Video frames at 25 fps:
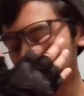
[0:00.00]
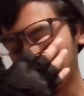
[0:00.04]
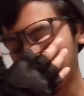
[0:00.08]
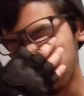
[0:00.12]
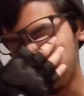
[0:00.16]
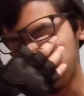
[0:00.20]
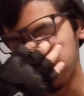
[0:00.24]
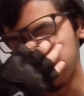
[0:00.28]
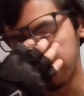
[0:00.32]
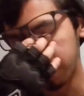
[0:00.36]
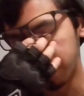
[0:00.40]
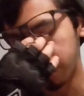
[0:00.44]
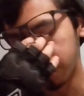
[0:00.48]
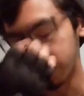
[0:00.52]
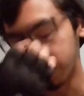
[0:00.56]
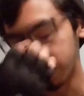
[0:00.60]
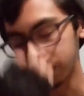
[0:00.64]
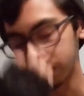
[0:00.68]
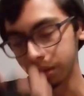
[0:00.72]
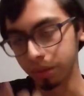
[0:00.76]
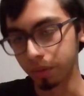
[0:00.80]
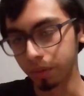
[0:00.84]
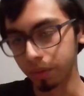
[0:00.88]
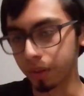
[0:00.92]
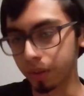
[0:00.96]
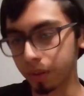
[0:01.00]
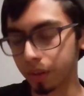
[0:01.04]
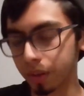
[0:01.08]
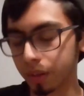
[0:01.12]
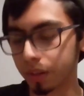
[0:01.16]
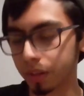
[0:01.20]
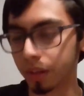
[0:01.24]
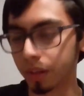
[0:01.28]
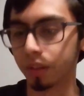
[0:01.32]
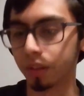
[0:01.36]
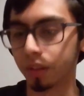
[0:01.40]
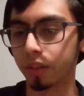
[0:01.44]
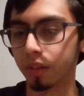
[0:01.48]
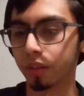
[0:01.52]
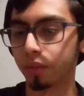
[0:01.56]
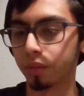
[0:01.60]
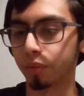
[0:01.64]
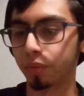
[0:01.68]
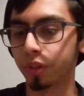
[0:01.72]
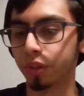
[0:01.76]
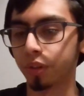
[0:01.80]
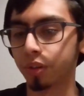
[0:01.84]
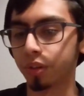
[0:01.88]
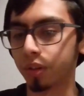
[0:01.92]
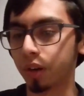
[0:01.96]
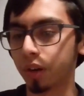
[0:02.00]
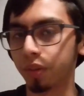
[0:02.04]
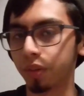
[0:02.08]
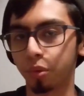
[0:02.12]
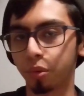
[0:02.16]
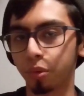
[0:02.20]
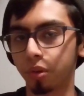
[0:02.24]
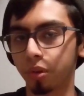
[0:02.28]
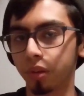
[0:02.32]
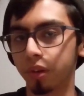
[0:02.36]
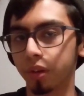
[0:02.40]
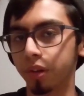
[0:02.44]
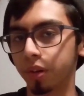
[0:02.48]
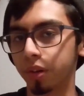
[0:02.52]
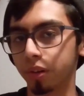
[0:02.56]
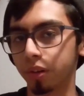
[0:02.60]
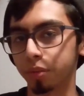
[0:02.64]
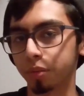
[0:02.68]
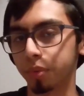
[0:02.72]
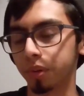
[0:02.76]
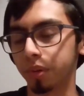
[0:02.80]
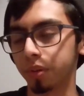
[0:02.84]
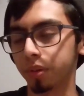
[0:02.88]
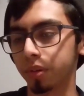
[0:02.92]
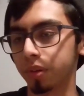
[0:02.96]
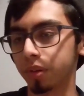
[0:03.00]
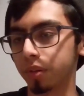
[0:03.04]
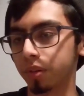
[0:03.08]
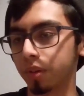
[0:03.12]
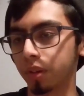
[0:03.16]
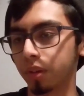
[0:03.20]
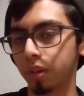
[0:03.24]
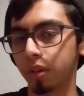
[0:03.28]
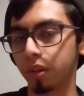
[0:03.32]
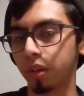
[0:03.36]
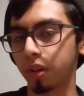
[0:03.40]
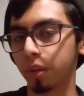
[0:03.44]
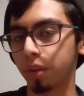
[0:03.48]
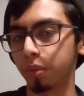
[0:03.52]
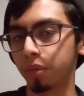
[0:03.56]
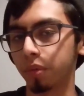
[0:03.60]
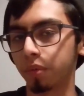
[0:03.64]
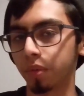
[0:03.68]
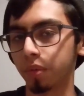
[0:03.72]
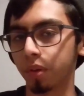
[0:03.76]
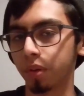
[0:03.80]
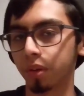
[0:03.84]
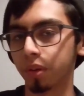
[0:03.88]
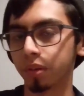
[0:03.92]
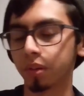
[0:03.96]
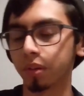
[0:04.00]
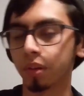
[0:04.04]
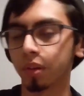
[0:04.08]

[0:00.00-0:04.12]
But I still think that we should have more linear experiences on the table for us.